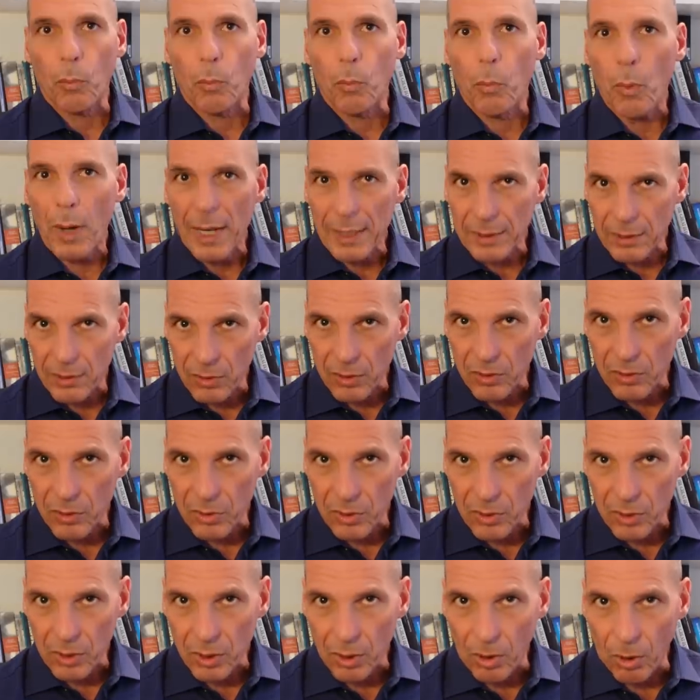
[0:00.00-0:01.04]

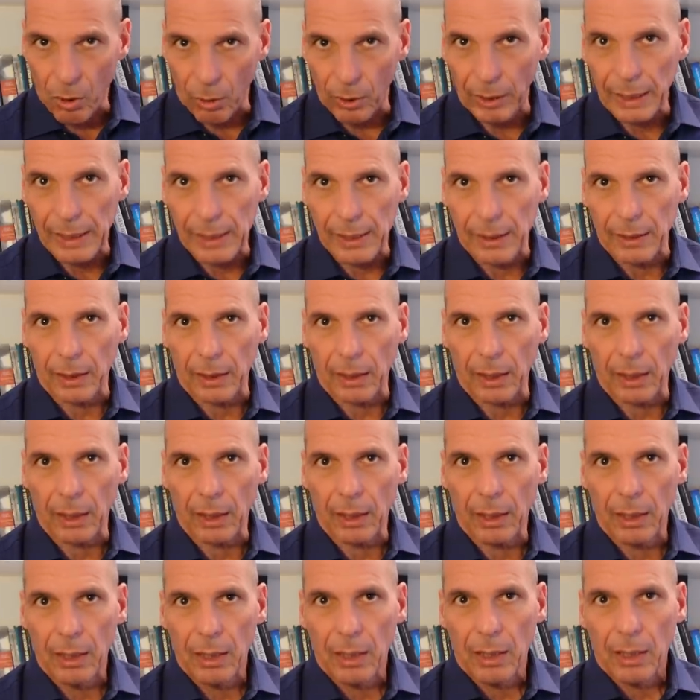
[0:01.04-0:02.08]
West's
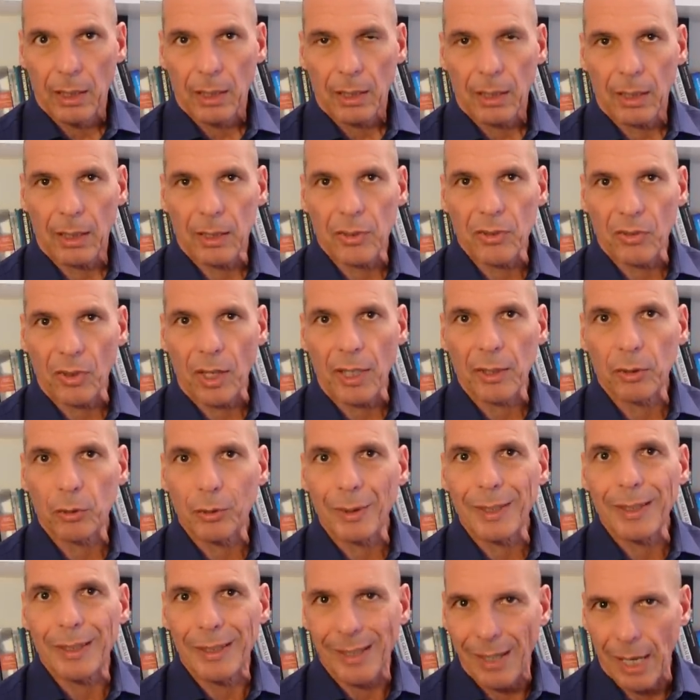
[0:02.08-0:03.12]
oligarchy is trying to
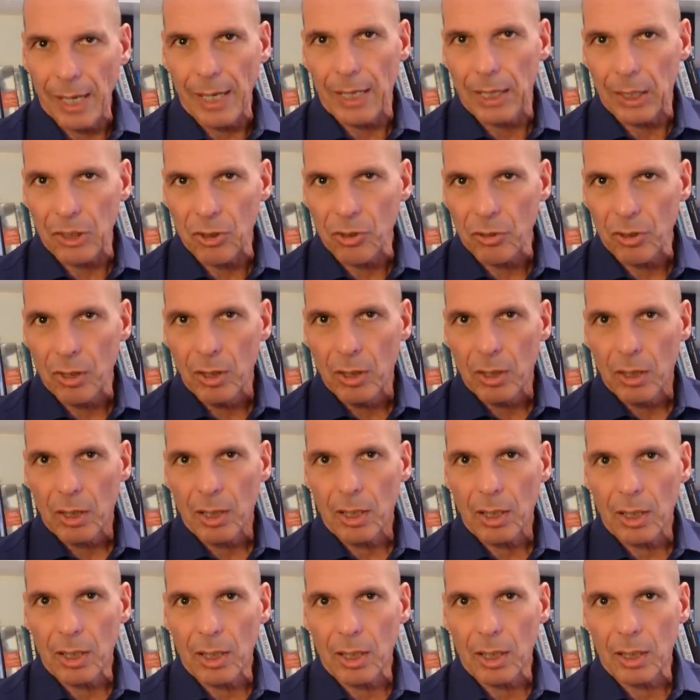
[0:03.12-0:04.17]
engage
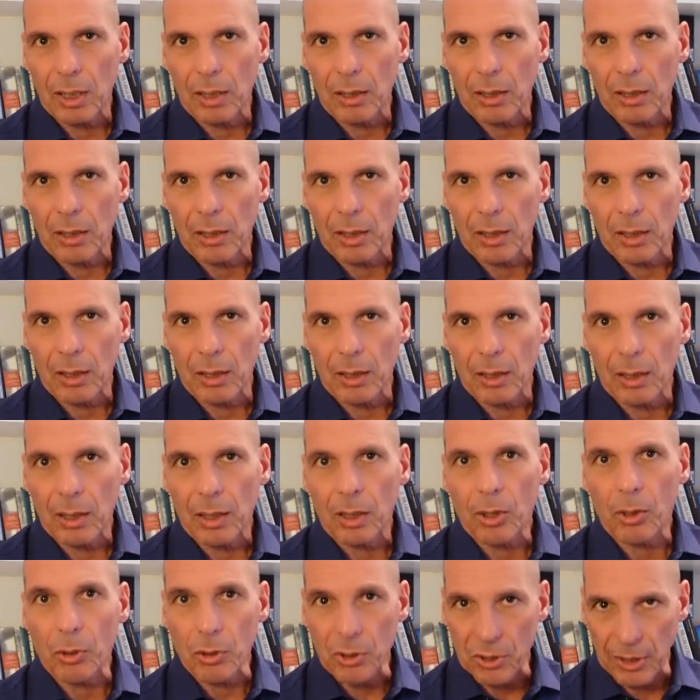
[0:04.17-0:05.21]
in
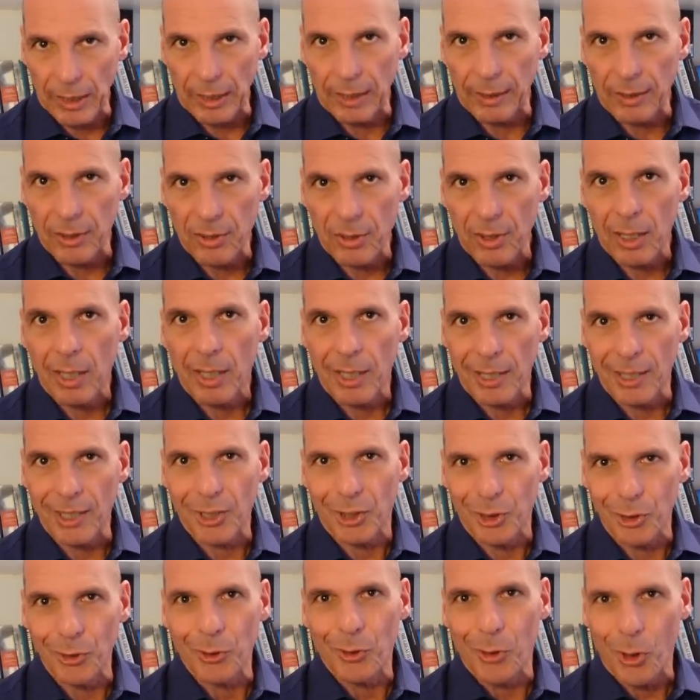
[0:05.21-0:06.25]
hostilities in a
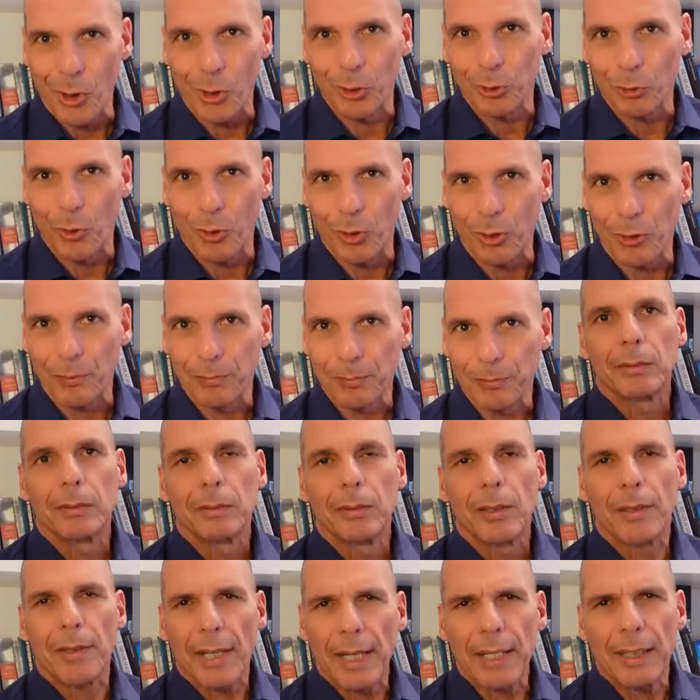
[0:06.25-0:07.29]
new Cold War.
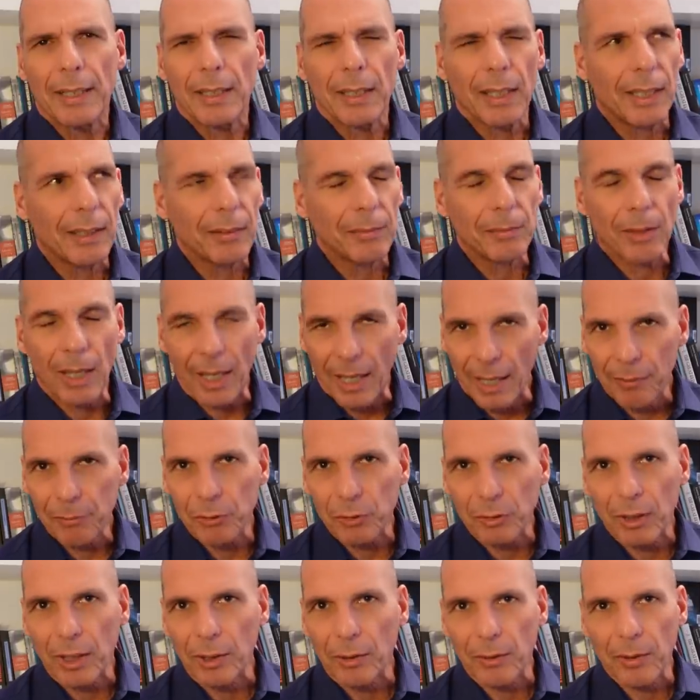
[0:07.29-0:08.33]
Then, and I have to
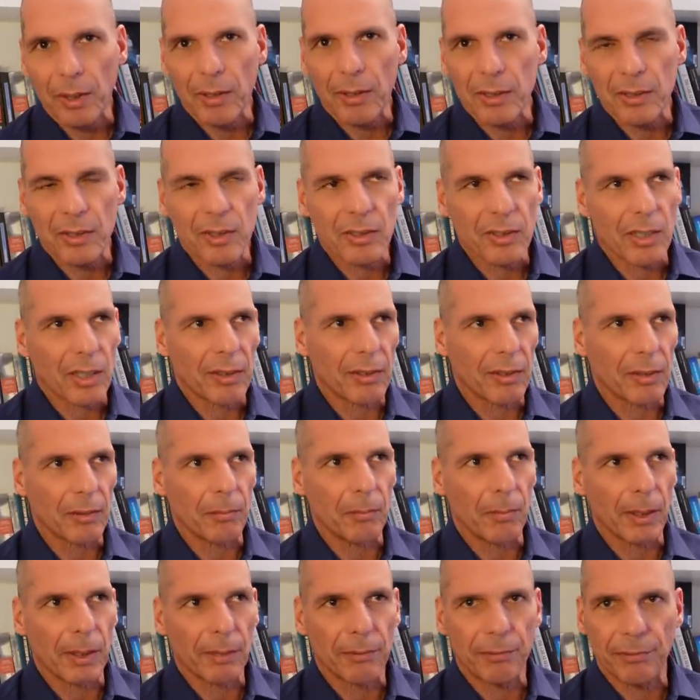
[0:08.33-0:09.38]
tell you that this is, I think,
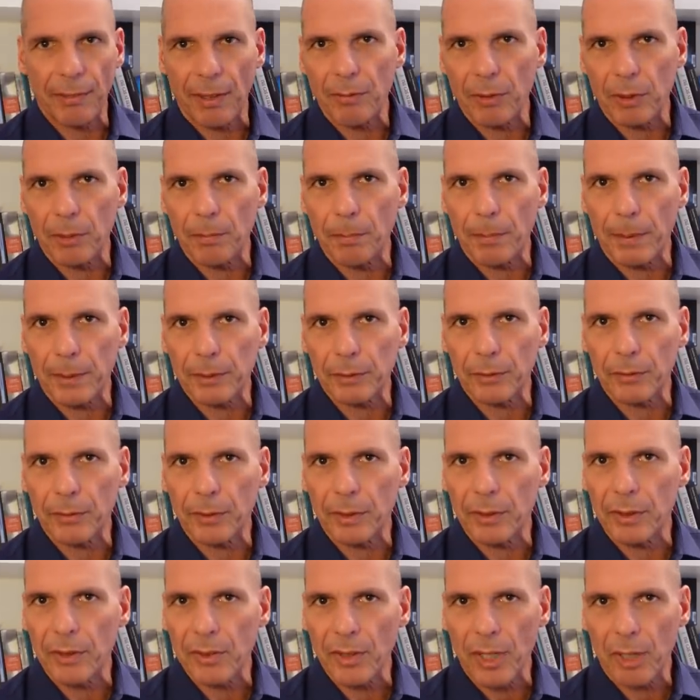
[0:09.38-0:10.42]
my favorite part of
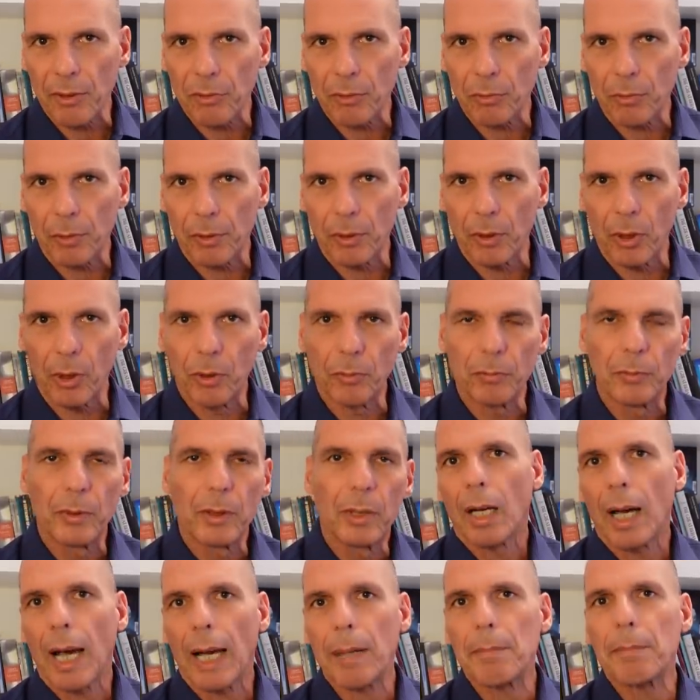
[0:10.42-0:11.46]
the discussion with Noam,
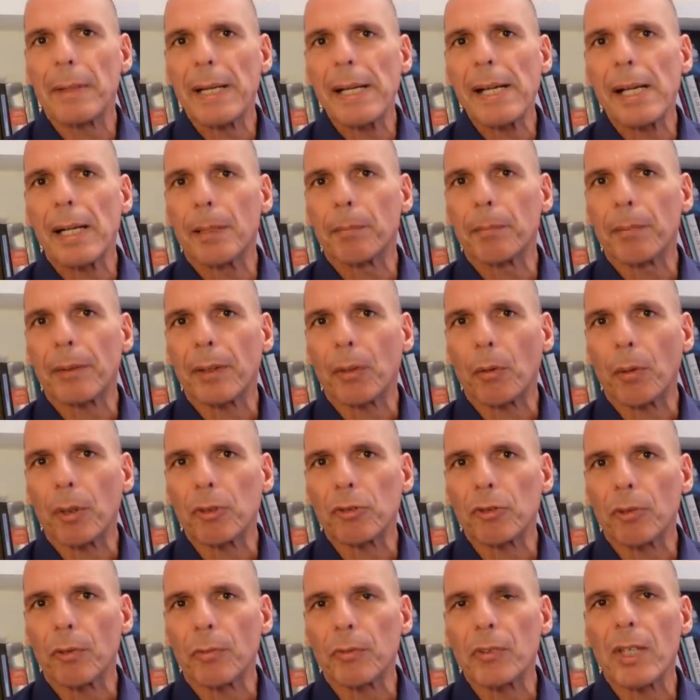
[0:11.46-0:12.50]
I bring up the
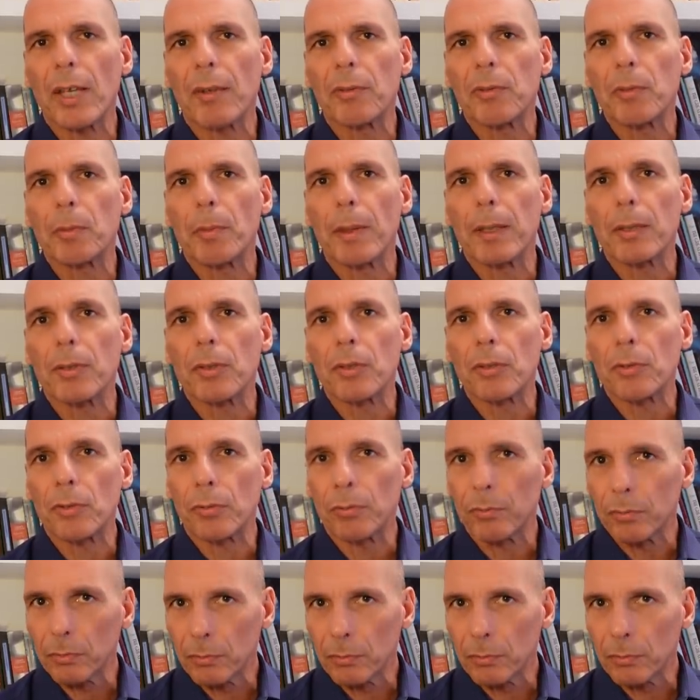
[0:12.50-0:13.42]
question of safe spaces